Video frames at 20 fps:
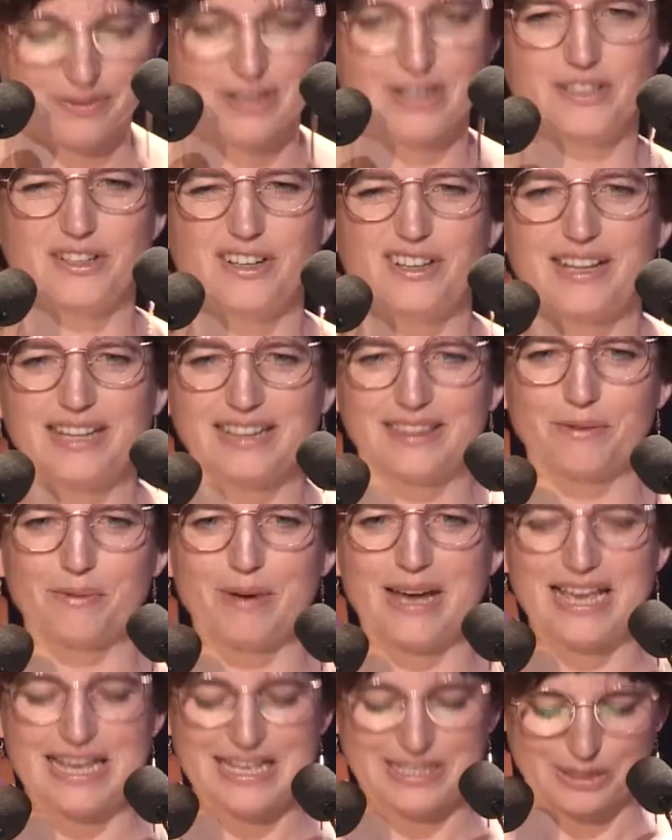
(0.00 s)
and I don't like the
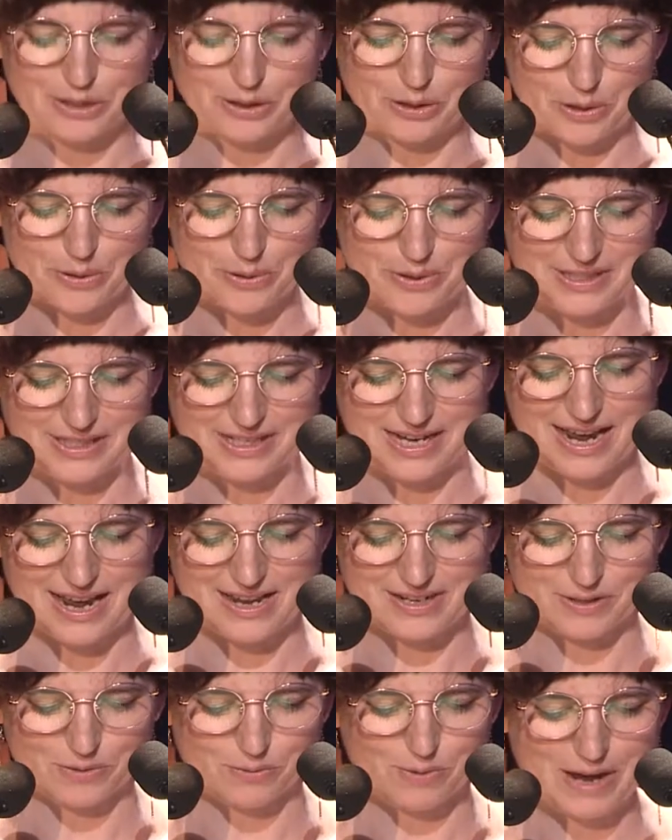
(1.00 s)
way he slows
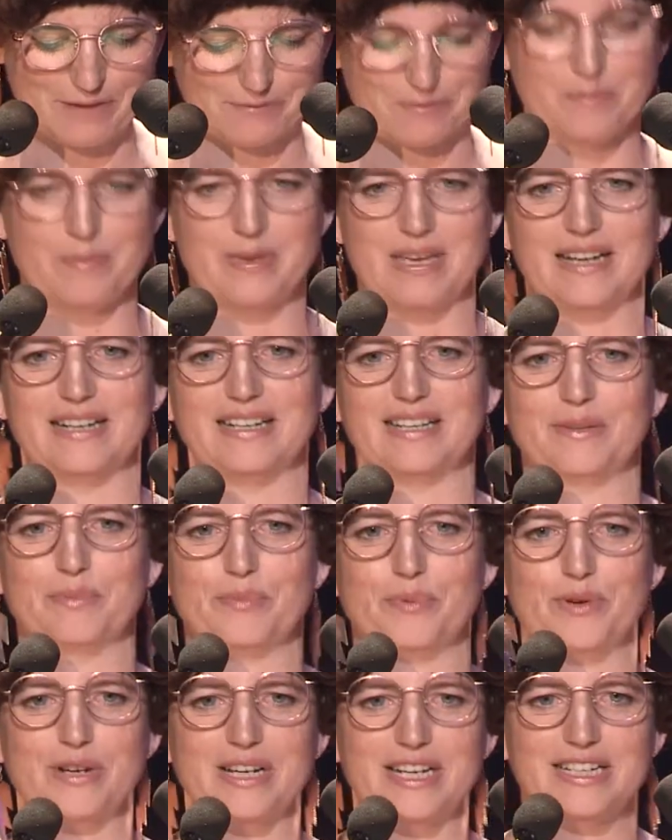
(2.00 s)
down to wait for me under the
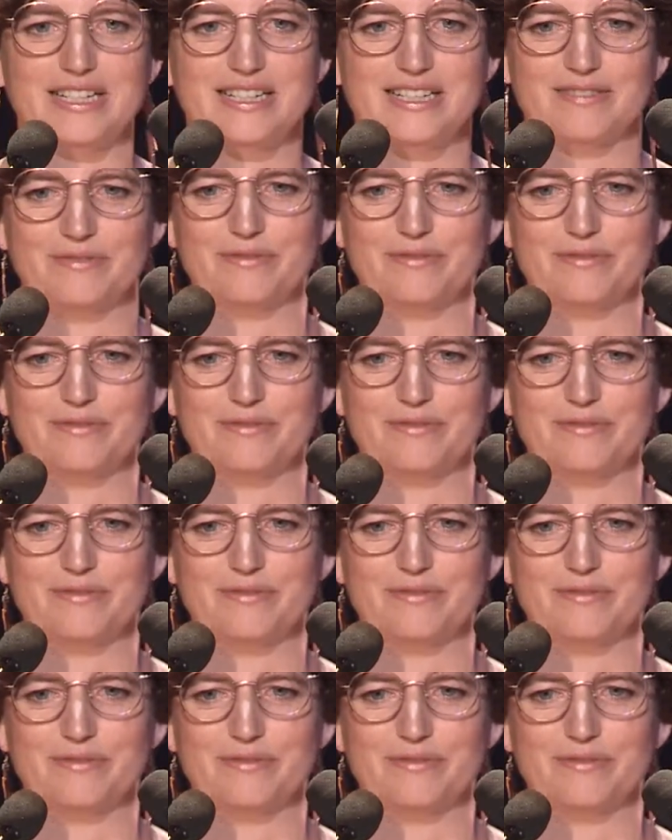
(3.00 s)
bridge.